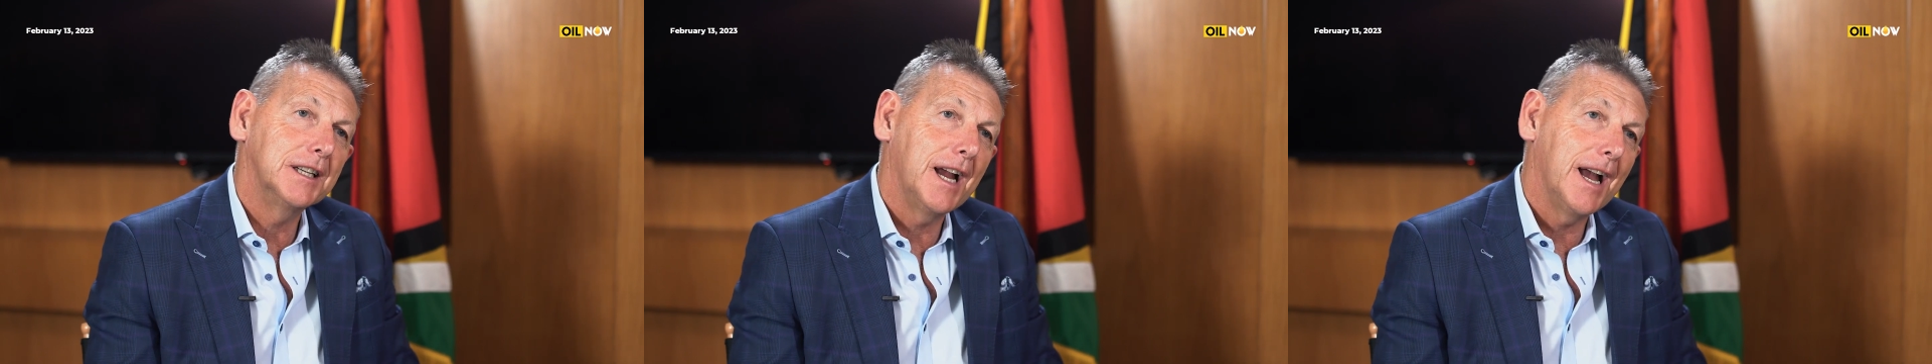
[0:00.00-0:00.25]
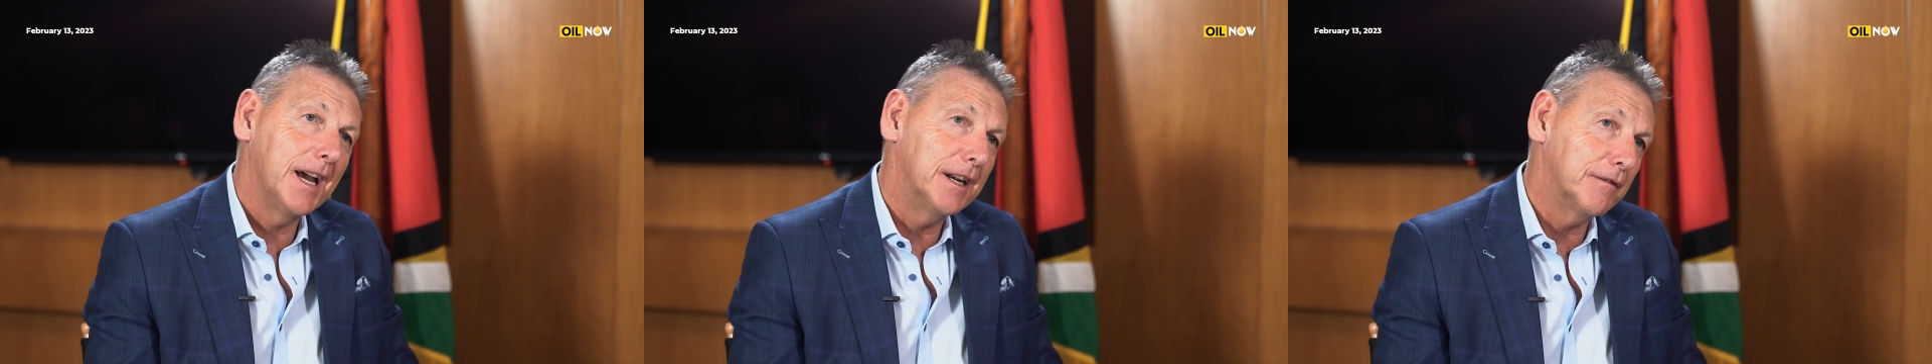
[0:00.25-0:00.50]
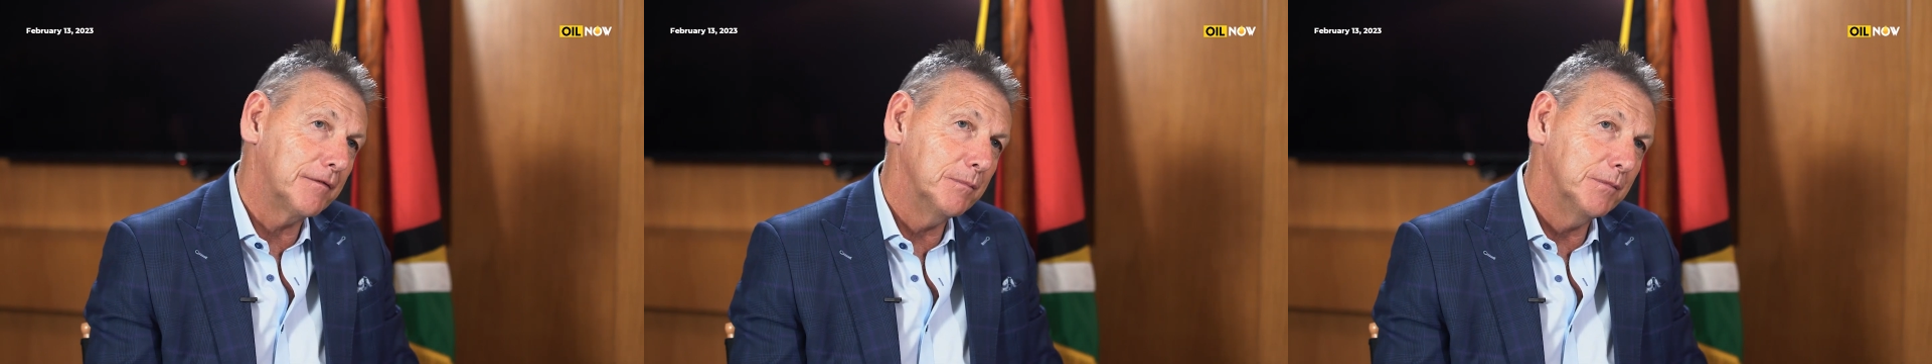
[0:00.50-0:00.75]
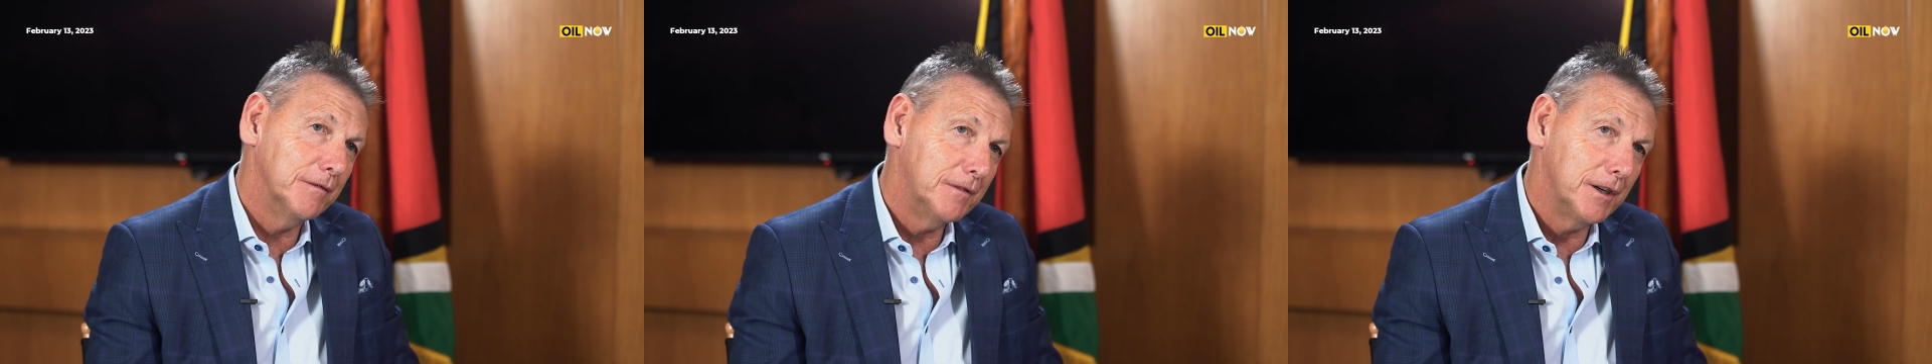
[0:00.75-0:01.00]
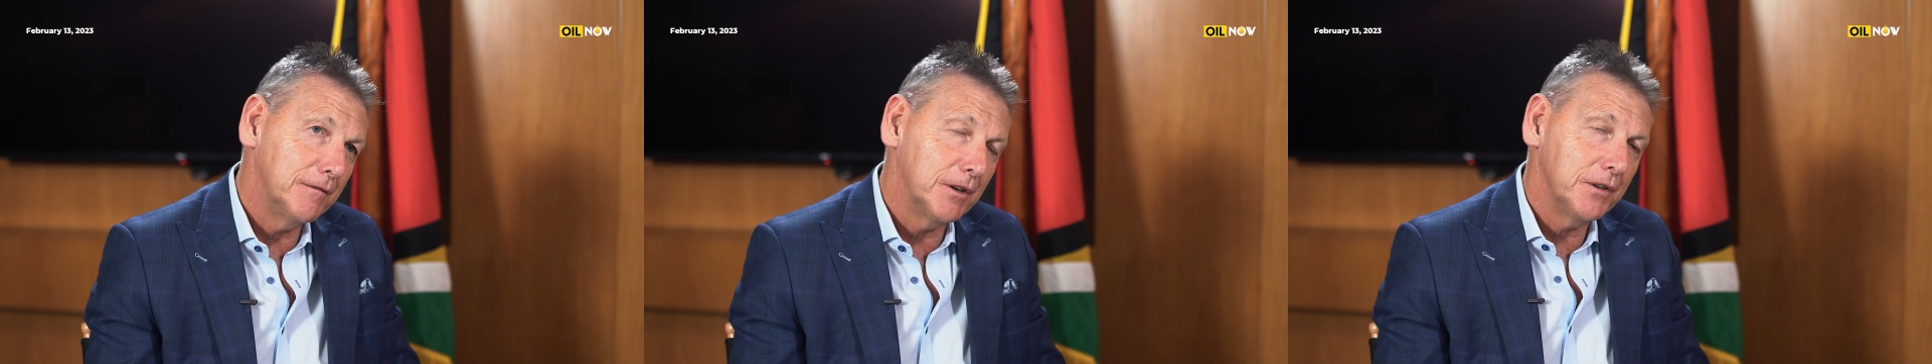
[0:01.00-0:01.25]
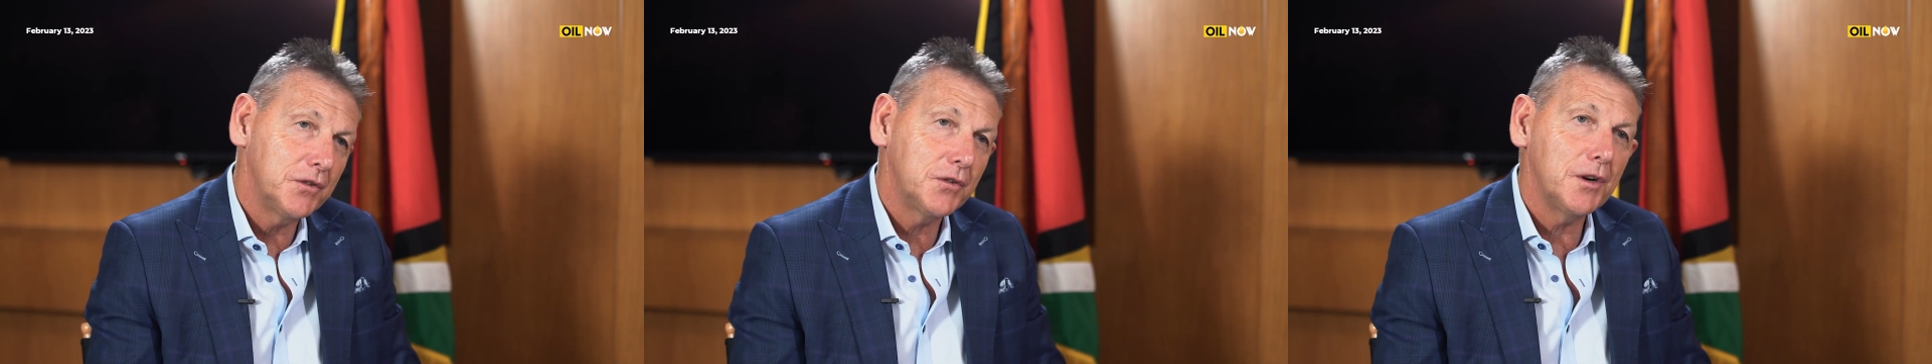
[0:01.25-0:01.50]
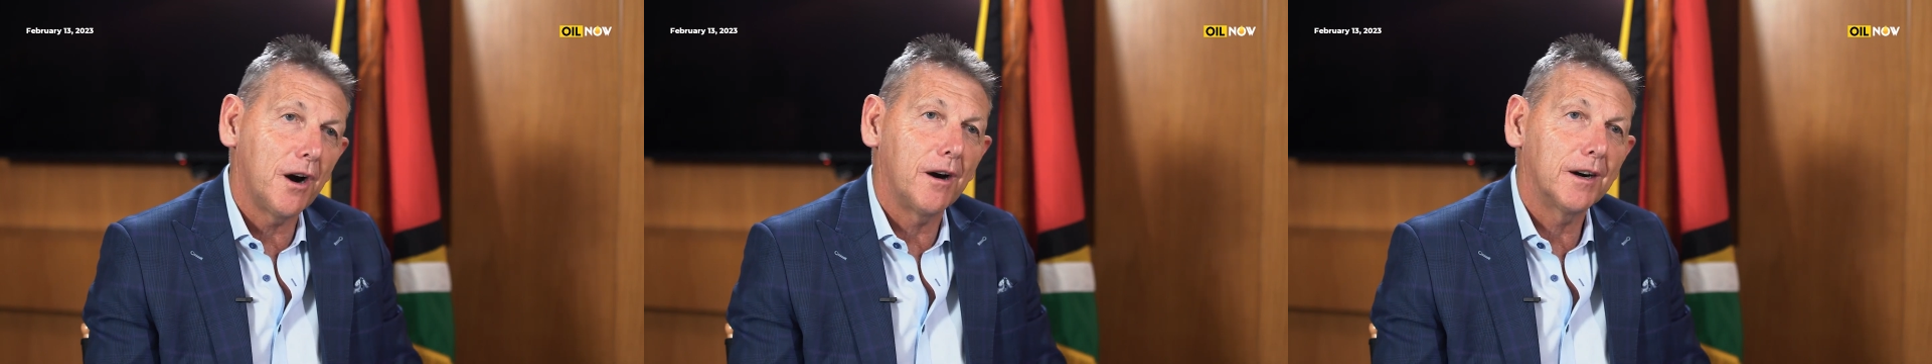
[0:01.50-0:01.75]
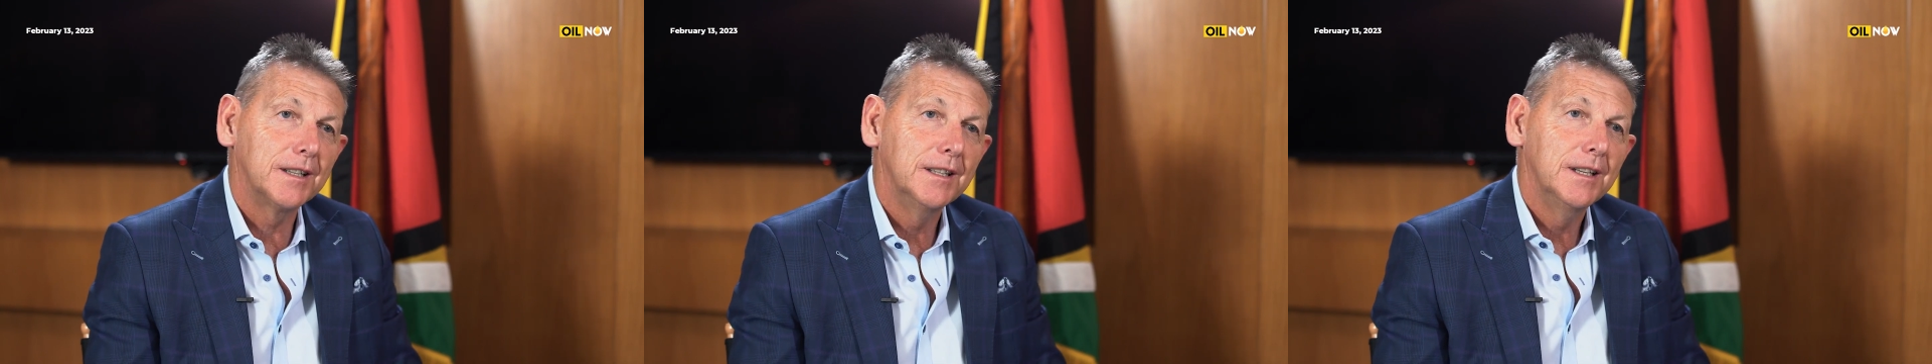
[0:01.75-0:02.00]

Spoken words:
Guyana from the very, very start,